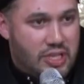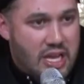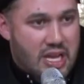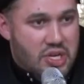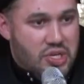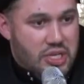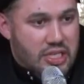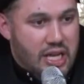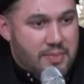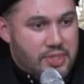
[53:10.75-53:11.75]
She
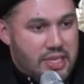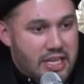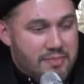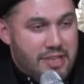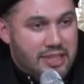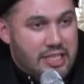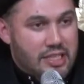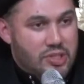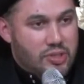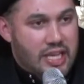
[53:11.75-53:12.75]
comes in Medina to
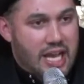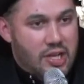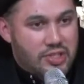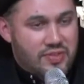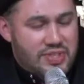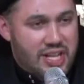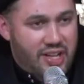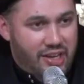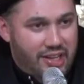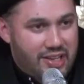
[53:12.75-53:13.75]
the house of
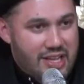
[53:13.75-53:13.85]
Zahra.